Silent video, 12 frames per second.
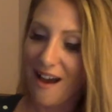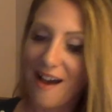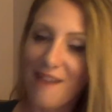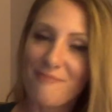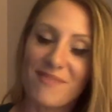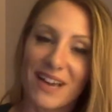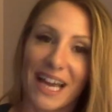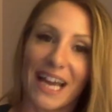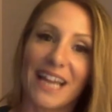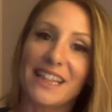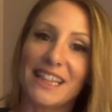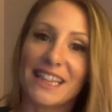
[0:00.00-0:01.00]
Um,
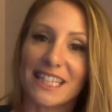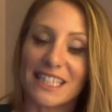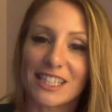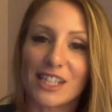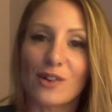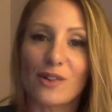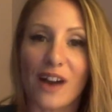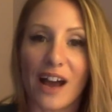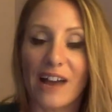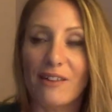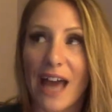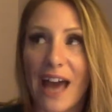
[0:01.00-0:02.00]
and so
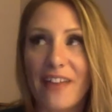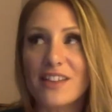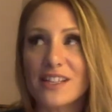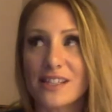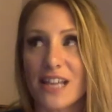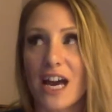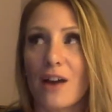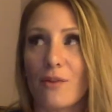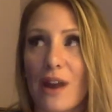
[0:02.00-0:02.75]
I had this thought,